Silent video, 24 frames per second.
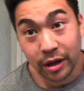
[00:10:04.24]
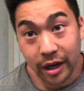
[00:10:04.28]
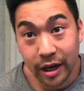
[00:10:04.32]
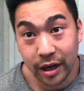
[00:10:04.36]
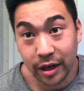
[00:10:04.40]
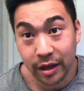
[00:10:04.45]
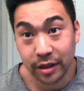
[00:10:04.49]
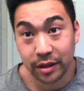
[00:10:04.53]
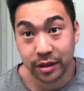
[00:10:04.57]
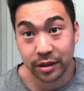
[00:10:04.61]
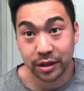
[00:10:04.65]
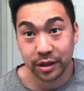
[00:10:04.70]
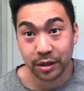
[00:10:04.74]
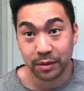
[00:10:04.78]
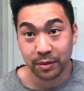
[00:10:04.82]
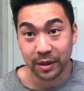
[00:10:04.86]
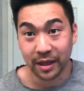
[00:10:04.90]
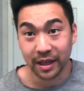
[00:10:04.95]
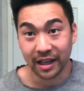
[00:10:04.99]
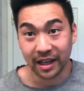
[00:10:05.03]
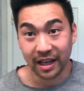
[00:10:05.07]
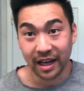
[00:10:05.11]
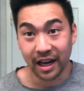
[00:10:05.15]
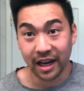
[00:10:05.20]
Hair should
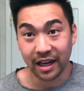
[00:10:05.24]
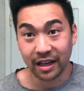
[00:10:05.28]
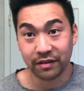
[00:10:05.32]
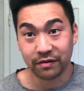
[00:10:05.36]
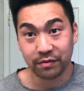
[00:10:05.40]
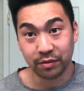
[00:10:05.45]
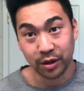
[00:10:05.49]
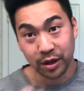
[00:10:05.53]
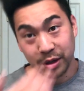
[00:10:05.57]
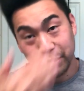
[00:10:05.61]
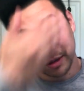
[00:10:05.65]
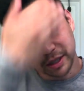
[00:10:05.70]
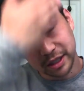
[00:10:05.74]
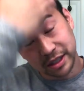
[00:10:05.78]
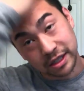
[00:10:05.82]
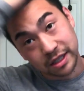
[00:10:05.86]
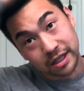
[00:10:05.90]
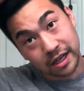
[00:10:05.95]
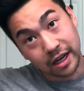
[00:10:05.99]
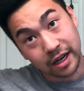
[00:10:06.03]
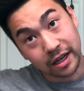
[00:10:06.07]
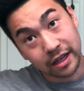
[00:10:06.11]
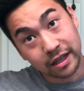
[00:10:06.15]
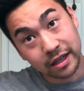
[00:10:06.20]
be kind of pretty much
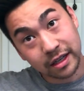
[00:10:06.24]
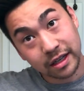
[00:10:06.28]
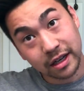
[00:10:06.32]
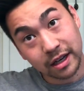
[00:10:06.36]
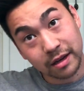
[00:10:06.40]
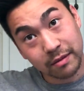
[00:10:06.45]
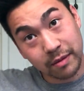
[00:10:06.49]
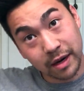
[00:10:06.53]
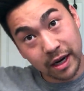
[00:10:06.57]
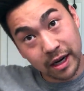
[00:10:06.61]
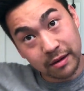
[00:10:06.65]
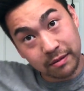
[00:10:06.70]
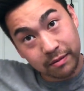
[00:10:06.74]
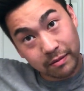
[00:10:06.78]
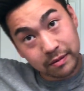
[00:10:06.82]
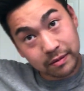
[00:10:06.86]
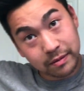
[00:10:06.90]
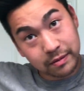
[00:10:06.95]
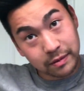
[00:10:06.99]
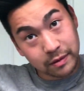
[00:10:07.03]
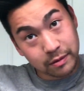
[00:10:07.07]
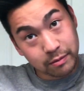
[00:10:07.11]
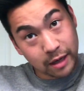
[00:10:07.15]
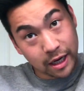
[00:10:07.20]
done. You might
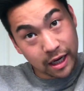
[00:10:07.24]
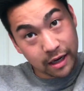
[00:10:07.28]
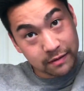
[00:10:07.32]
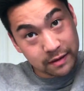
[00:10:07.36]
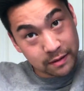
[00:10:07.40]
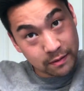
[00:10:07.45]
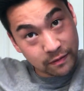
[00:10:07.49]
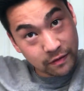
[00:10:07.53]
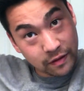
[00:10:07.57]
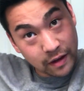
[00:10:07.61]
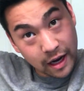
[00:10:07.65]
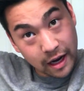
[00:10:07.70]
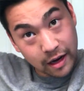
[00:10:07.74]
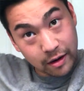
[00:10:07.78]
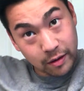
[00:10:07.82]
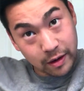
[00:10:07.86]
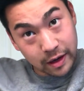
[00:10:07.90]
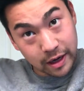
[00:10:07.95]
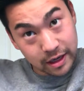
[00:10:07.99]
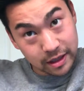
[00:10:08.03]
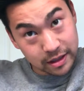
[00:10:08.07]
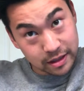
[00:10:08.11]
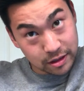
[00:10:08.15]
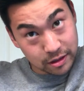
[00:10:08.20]
have some
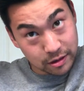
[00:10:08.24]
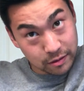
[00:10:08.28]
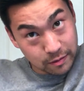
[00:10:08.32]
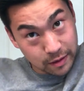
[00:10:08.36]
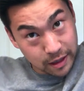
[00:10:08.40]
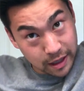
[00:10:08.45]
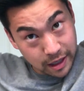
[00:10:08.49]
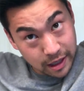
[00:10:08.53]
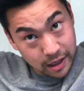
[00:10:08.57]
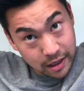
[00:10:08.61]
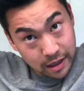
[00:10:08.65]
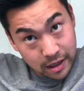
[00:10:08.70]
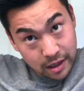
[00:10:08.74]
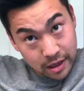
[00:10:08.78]
flyaways, and it might